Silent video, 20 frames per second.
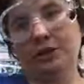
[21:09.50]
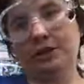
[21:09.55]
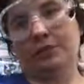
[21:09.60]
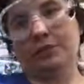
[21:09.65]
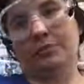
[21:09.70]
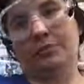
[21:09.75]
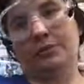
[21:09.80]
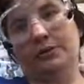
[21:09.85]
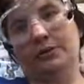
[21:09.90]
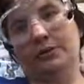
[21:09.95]
the
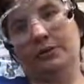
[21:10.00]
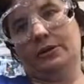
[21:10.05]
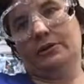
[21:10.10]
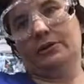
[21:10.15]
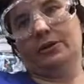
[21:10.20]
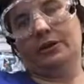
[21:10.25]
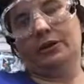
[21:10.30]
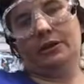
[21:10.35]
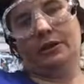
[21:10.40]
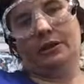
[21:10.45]
blue
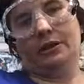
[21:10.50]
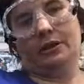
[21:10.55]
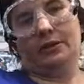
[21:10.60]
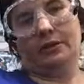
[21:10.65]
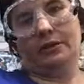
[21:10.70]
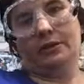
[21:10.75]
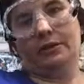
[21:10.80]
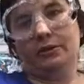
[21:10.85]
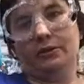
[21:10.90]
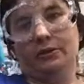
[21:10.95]
solution and the clear
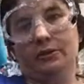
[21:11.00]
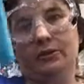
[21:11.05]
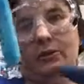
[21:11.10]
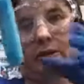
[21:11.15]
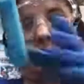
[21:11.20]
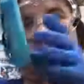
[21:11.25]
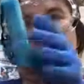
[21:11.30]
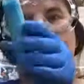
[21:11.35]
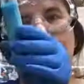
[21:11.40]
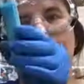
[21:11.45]
solution, and
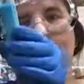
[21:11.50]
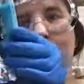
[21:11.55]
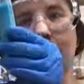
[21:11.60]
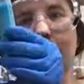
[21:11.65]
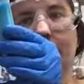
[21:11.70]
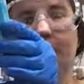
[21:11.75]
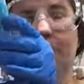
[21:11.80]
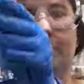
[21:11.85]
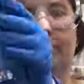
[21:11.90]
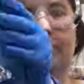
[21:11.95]
it turned,
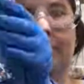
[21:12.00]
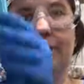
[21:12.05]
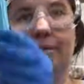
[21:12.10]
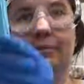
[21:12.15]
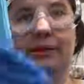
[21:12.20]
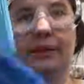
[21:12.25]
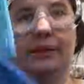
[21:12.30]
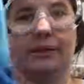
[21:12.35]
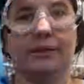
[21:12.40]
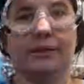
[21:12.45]
when we mixed them
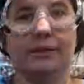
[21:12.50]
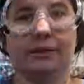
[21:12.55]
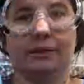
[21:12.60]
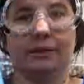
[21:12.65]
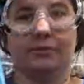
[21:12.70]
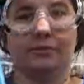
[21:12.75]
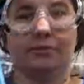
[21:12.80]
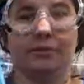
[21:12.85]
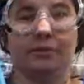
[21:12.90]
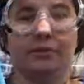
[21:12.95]
together, we get this
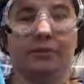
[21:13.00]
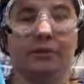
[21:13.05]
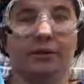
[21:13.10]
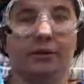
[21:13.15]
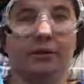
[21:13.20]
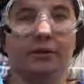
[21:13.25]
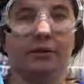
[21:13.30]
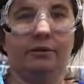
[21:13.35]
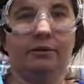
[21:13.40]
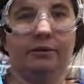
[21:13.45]
blue
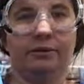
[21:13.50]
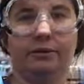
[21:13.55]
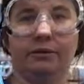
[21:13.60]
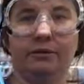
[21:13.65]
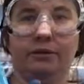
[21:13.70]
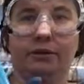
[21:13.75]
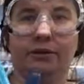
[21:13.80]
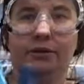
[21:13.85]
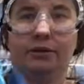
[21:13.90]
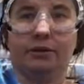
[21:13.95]
solid form.
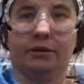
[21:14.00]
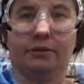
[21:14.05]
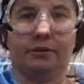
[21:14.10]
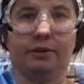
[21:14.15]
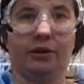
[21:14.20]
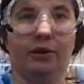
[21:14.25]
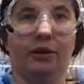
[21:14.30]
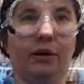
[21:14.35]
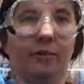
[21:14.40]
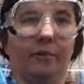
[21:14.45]
So this is where the
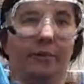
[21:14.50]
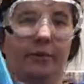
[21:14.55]
copper